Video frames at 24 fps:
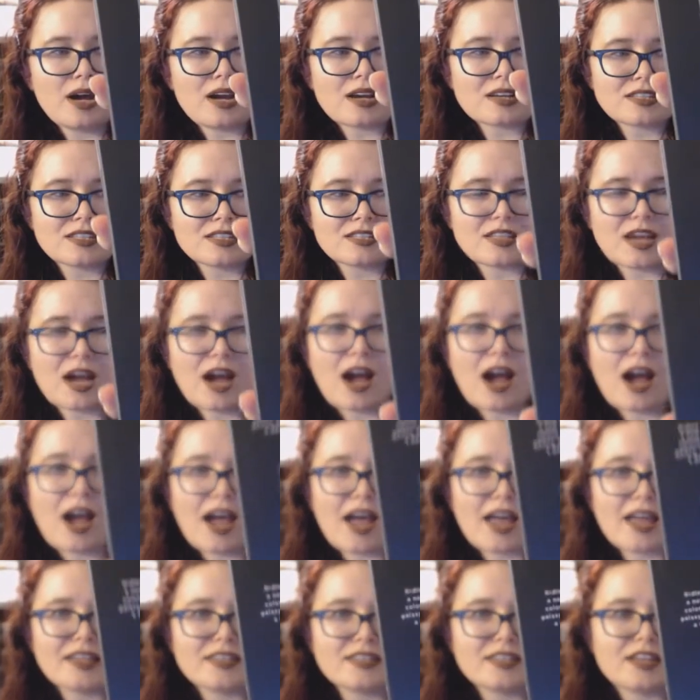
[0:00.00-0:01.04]
of boxes
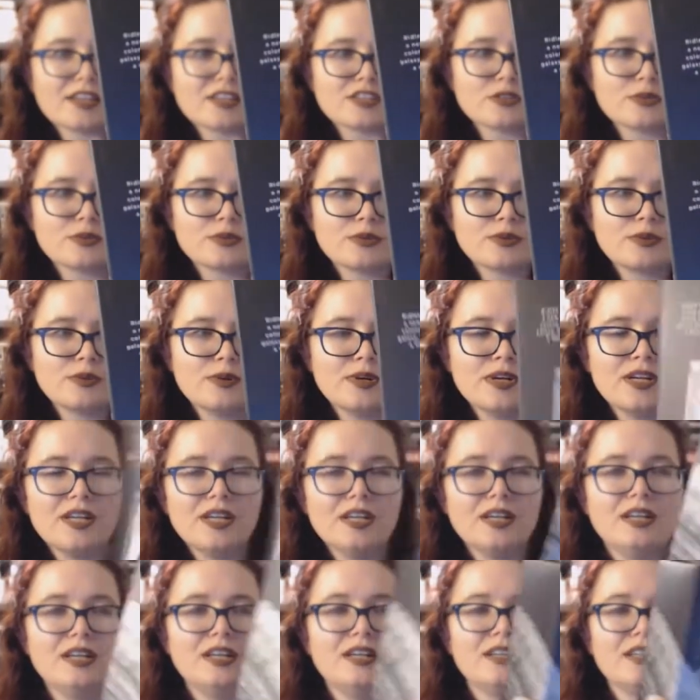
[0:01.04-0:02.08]
I tend to
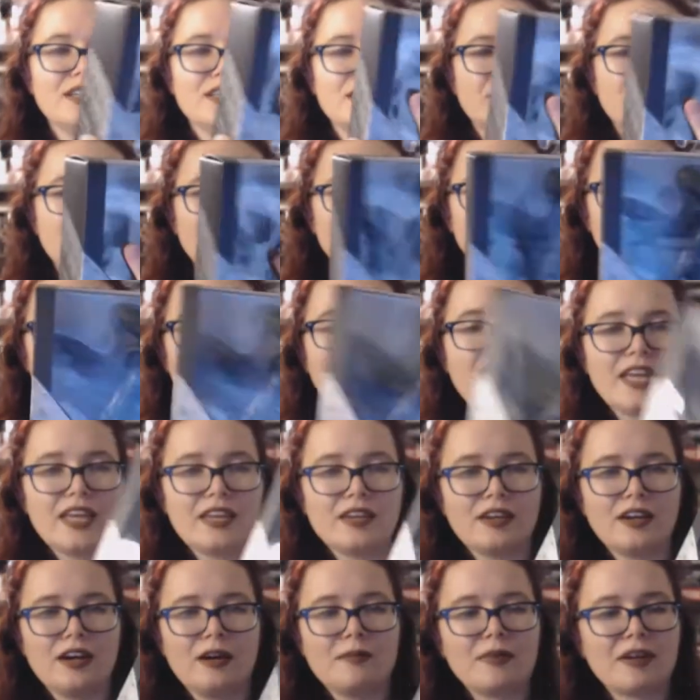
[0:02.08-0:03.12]

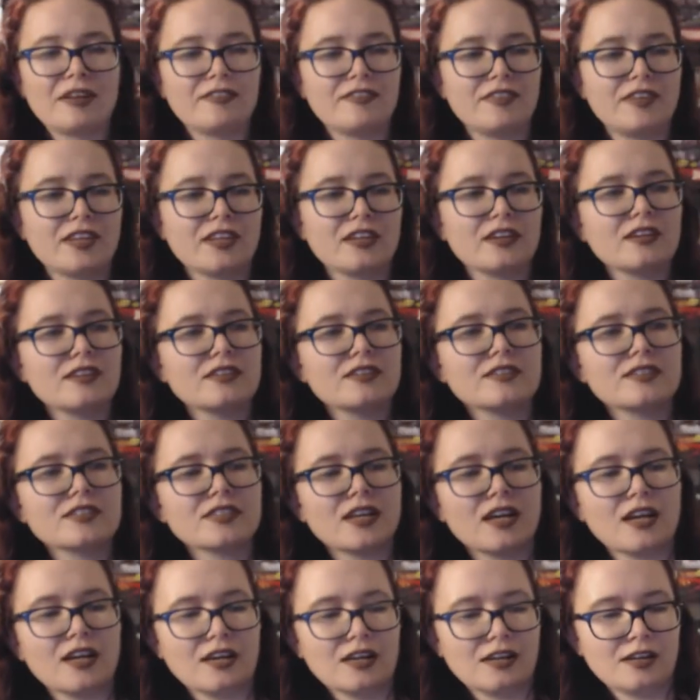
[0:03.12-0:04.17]
like on my
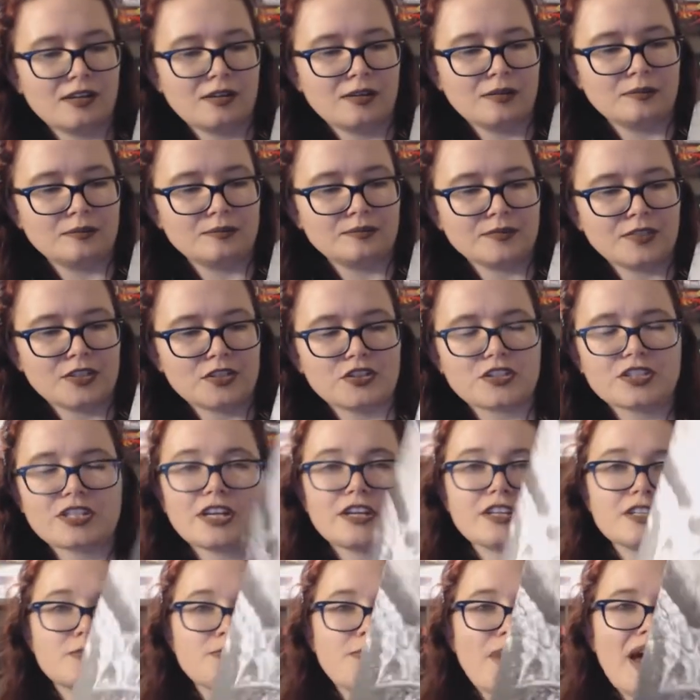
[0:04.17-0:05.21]
figures. As you can
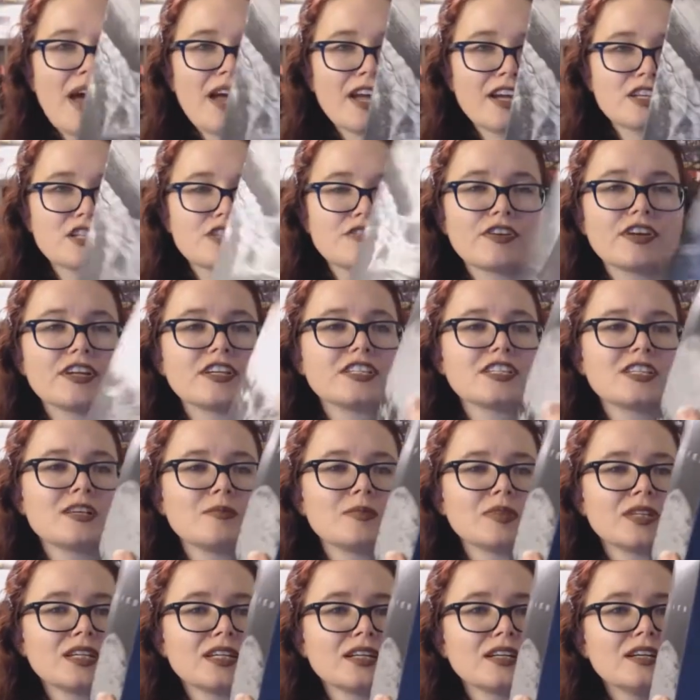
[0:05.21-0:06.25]
tell, he's packaged very
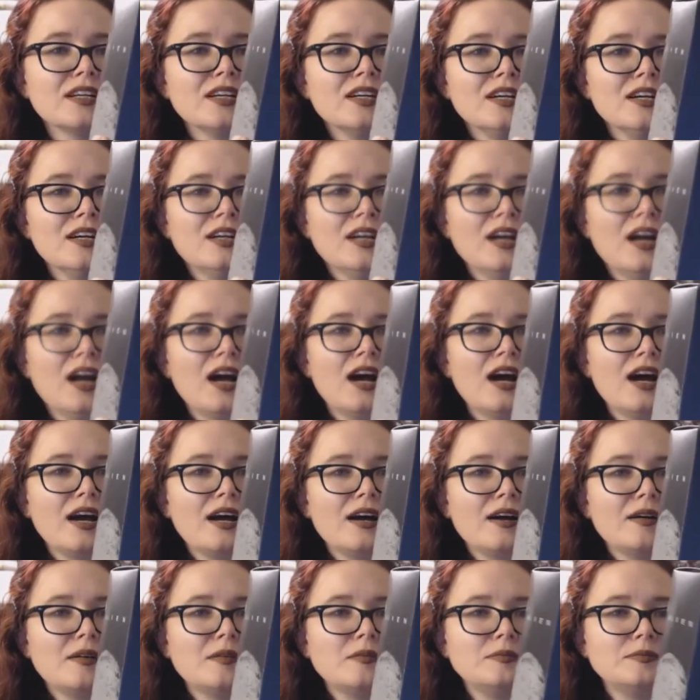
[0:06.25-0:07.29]
similar.
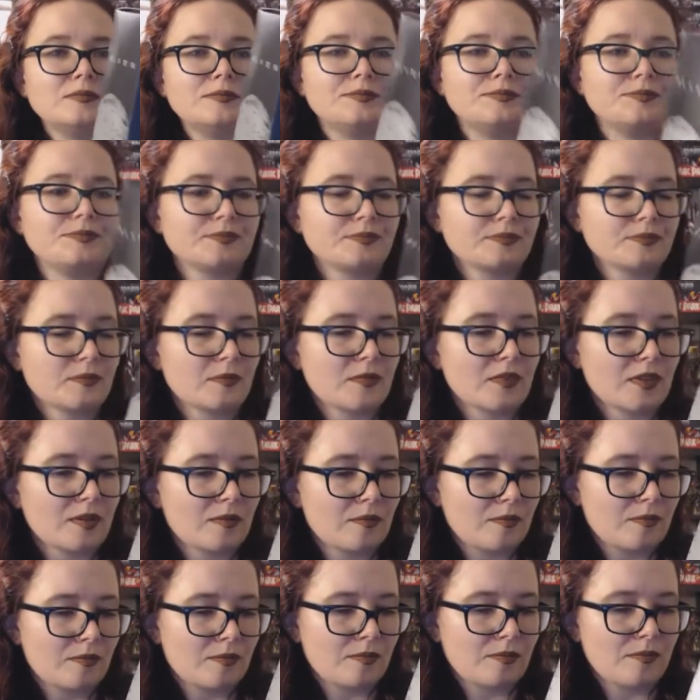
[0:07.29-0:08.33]

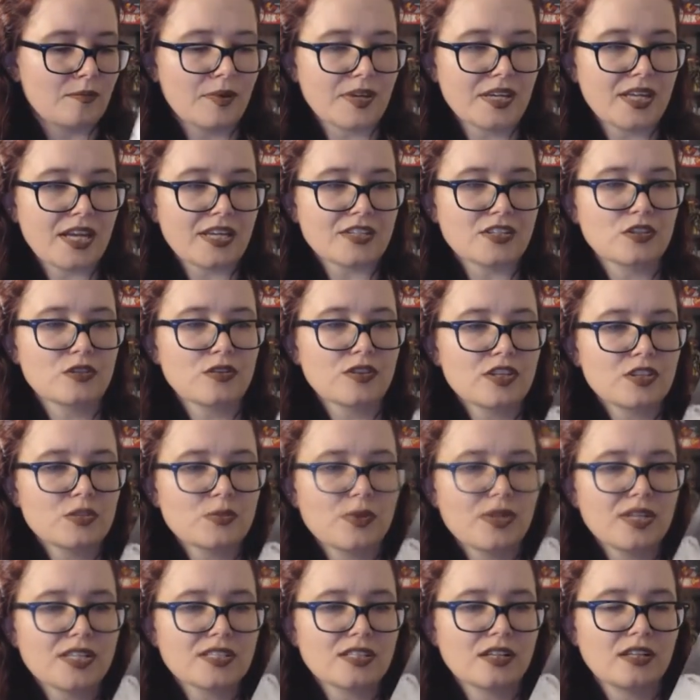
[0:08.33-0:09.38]
But yeah, so
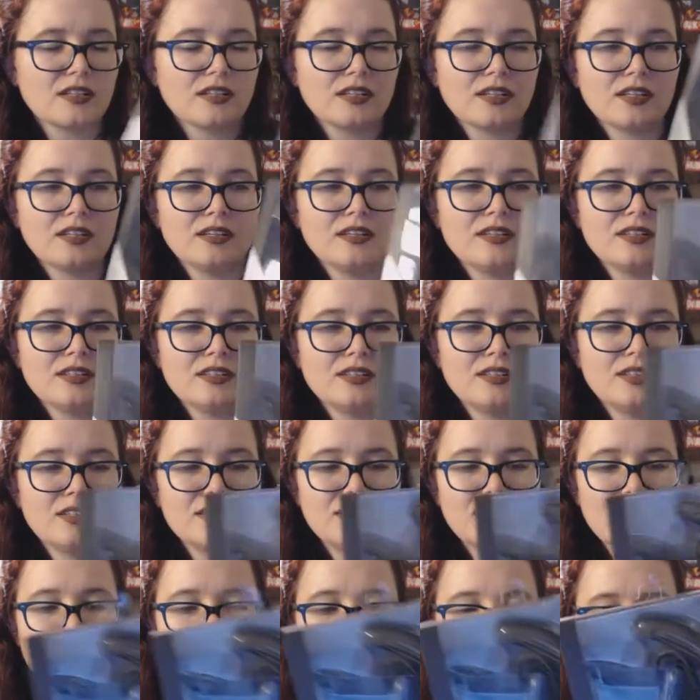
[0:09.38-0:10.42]
this one is a little
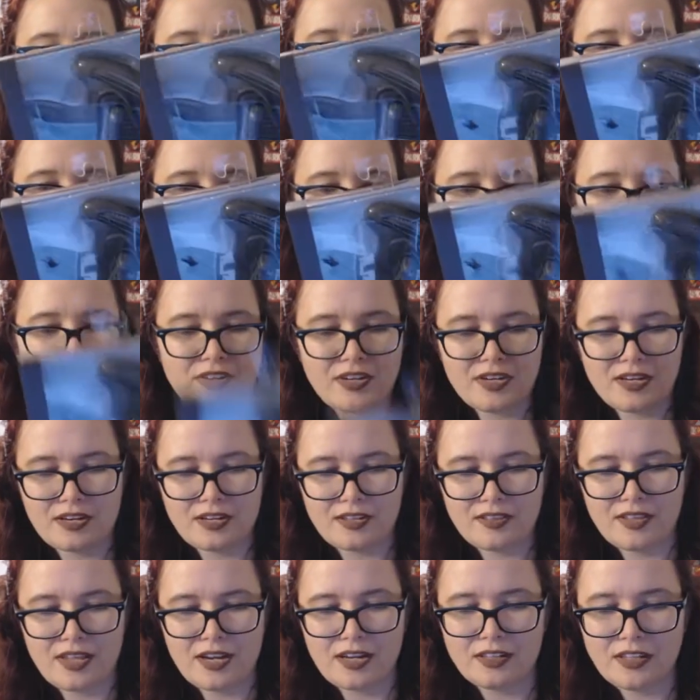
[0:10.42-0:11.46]

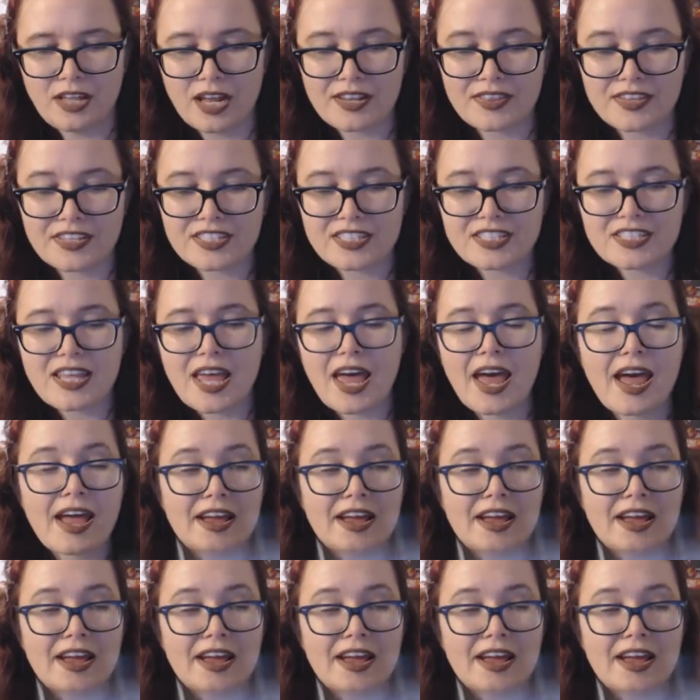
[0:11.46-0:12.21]
different than a lot. This is